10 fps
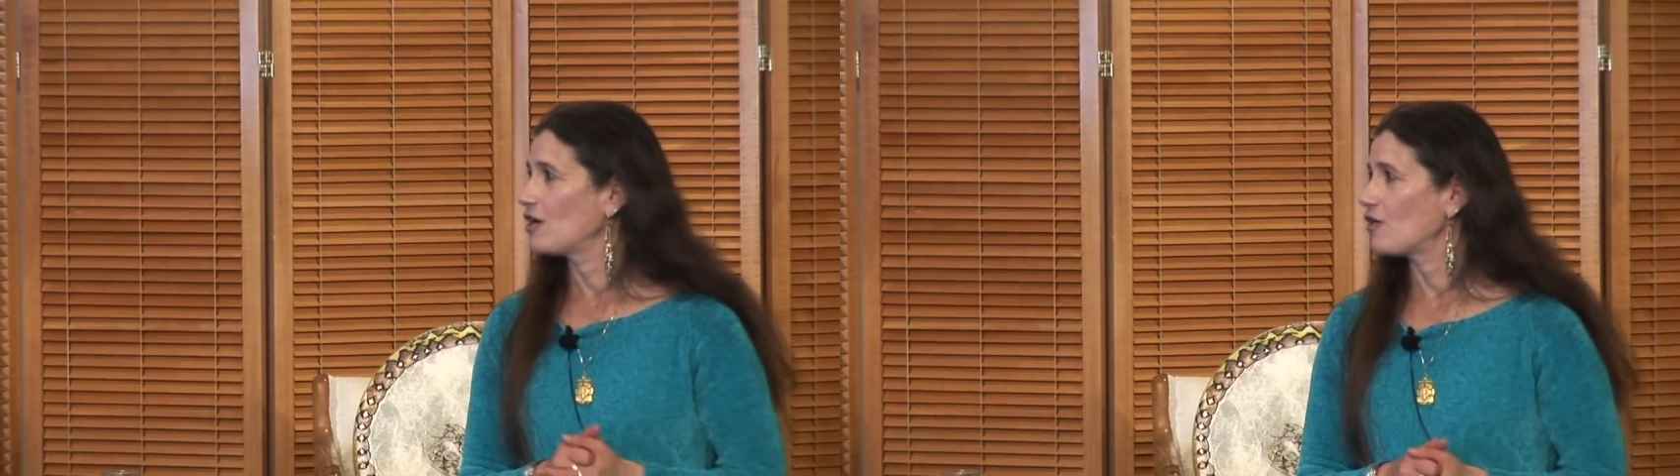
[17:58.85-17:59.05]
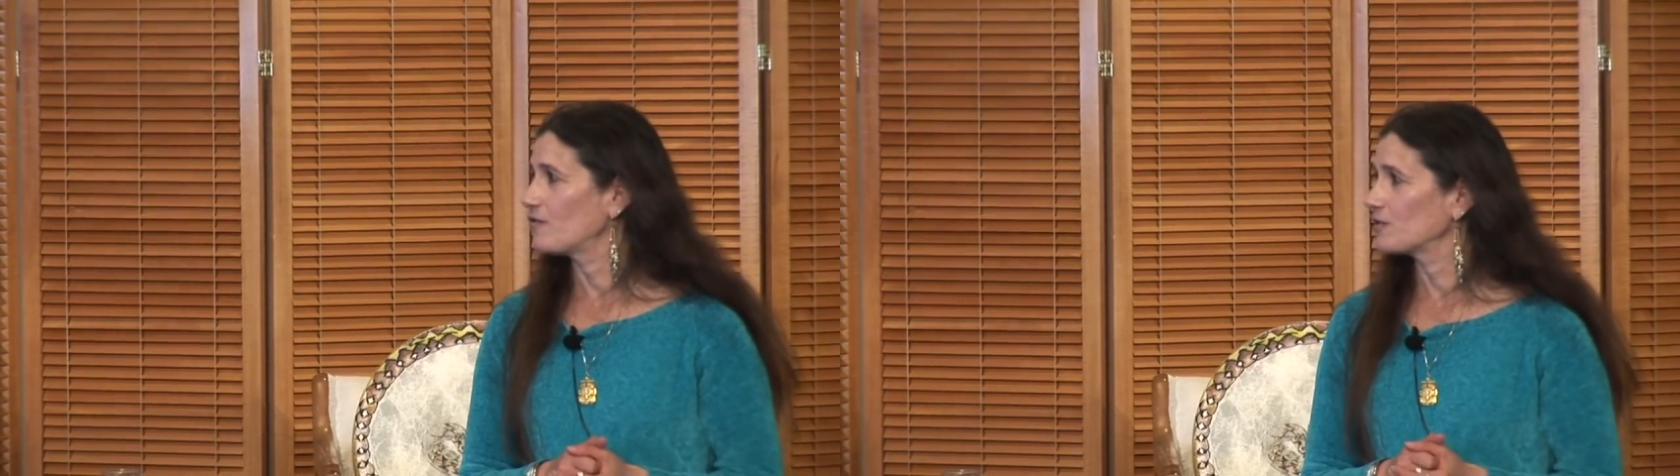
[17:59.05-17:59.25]

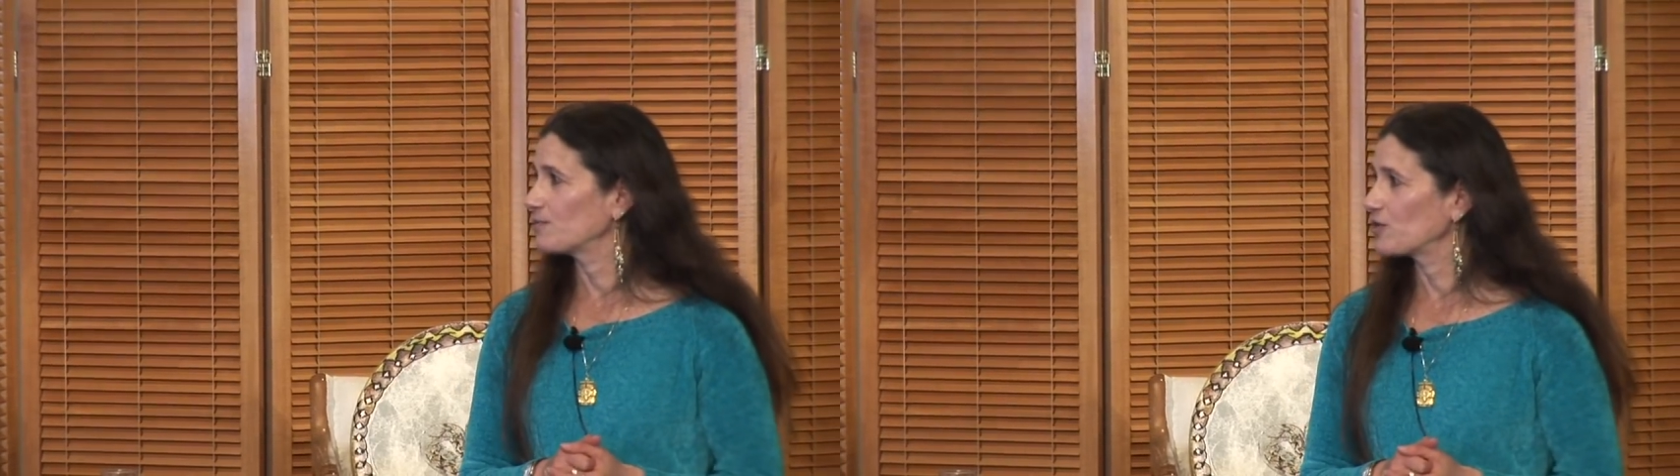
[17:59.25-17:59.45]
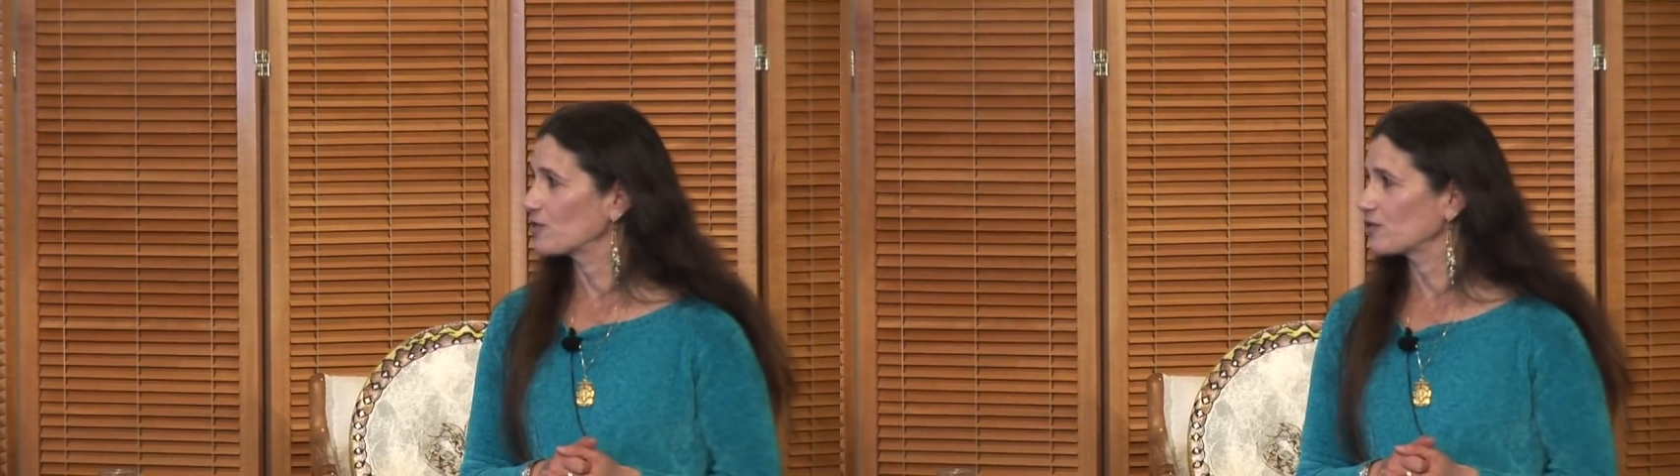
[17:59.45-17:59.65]
over
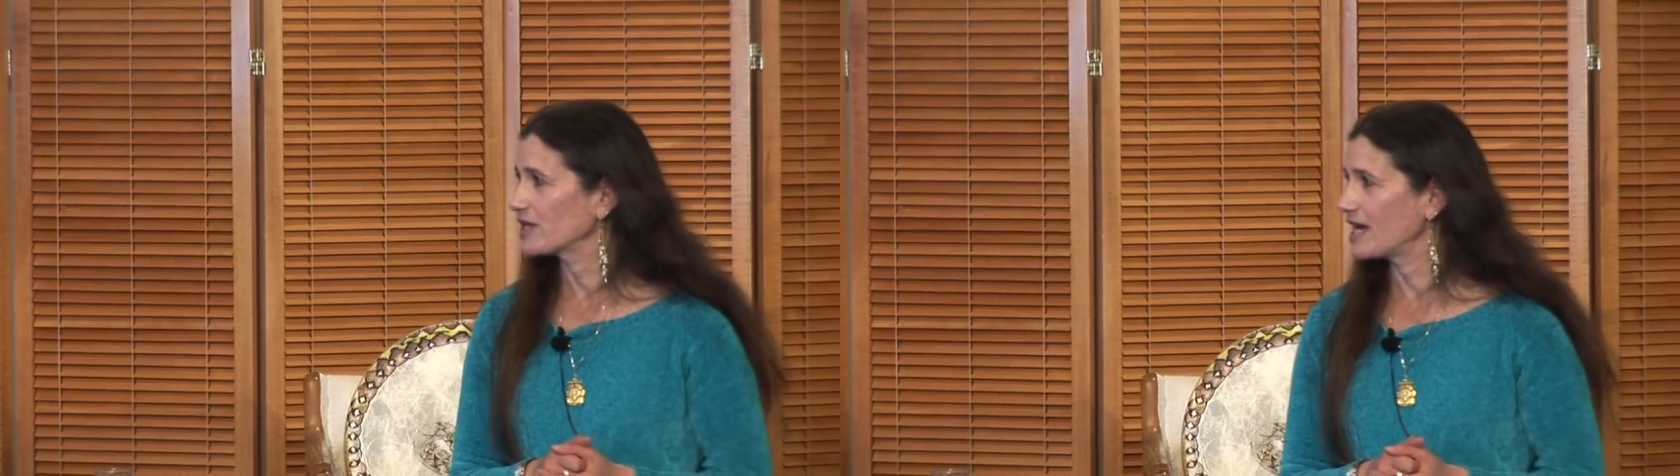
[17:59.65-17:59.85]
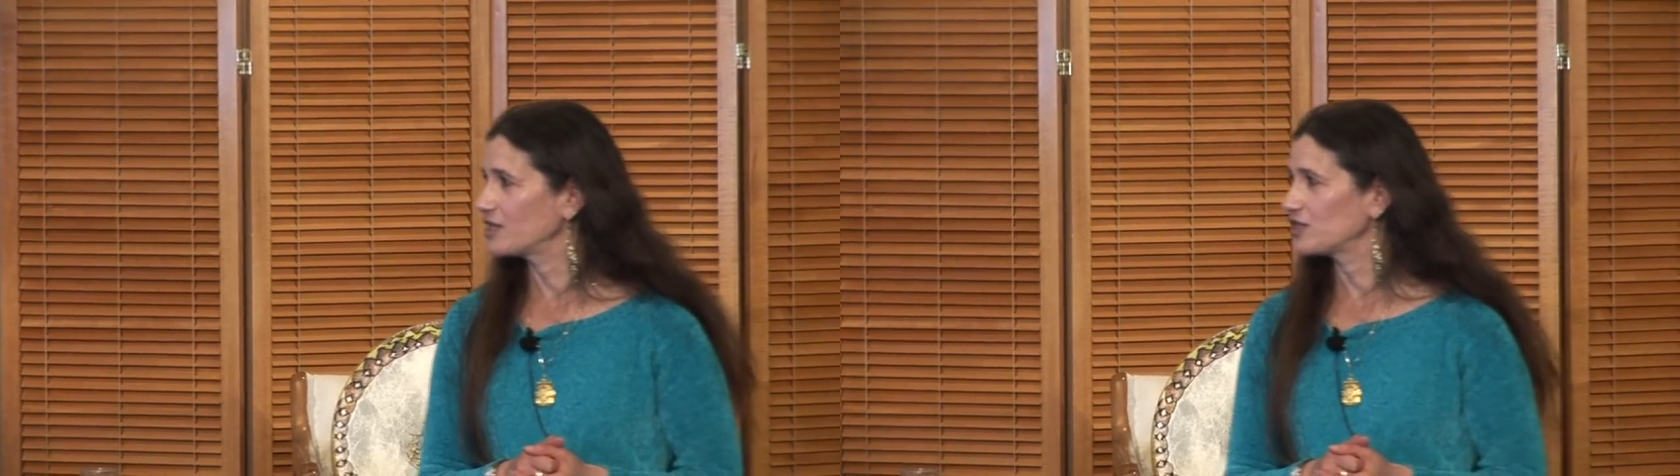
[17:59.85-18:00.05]

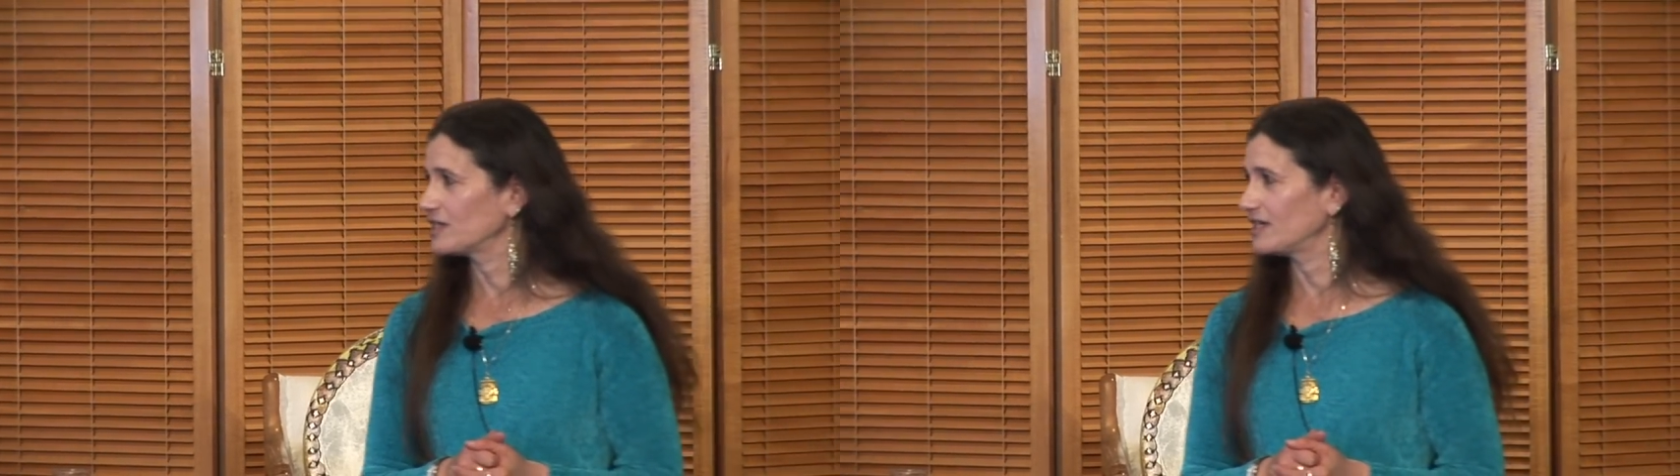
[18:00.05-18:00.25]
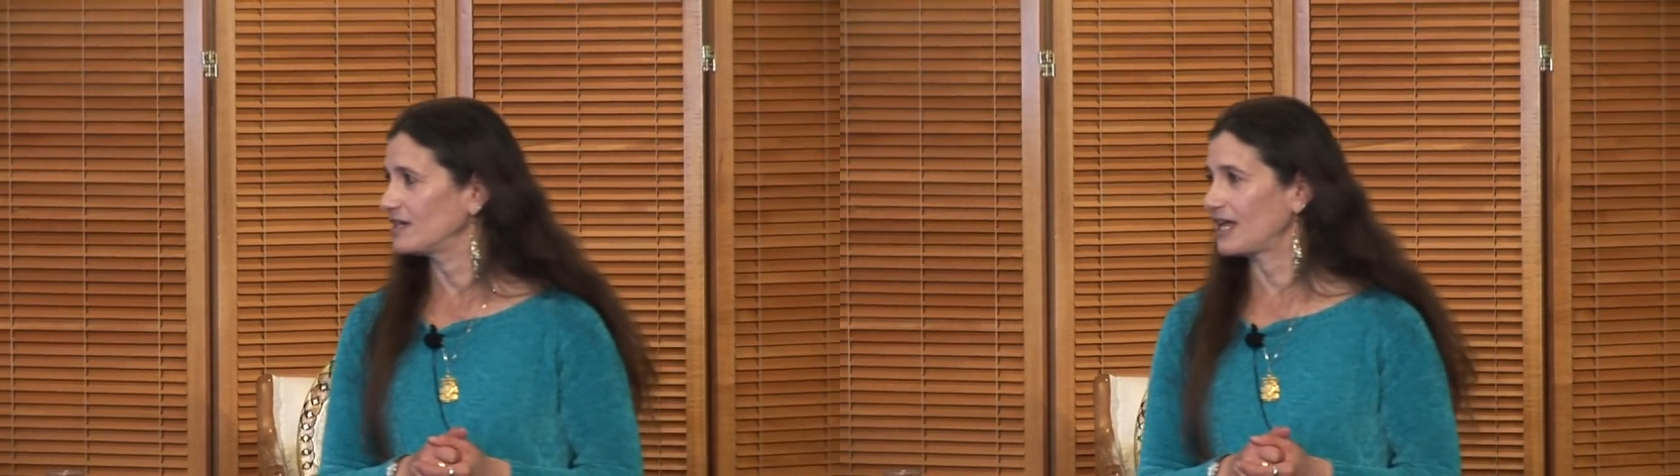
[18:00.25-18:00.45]

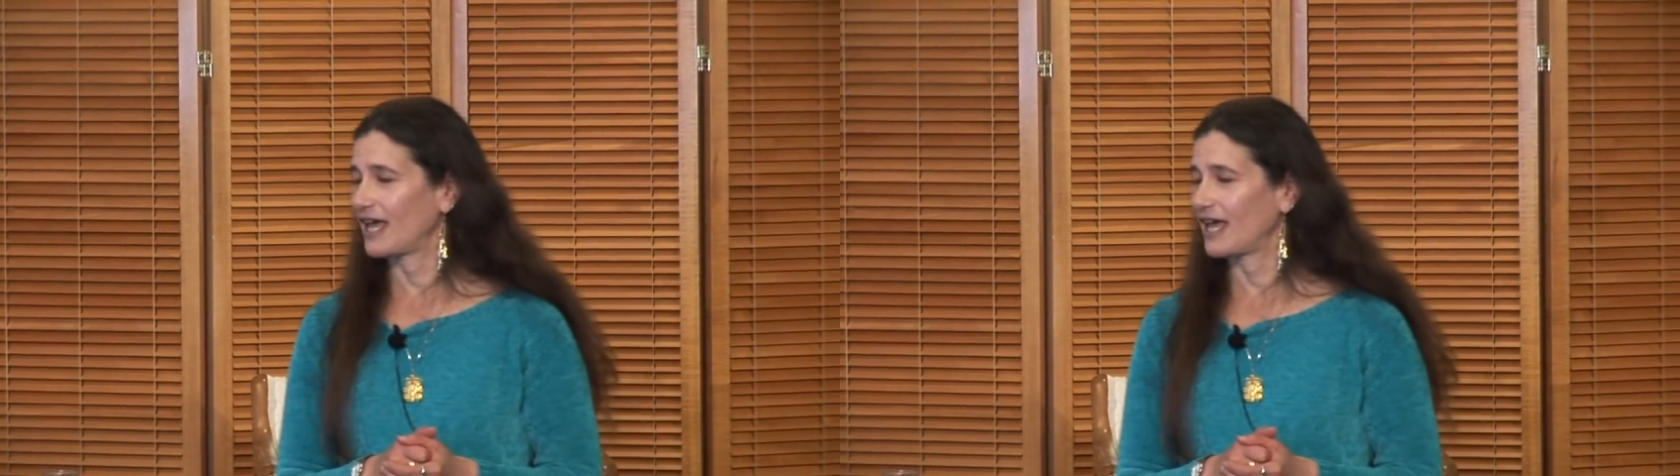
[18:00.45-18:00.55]
procreation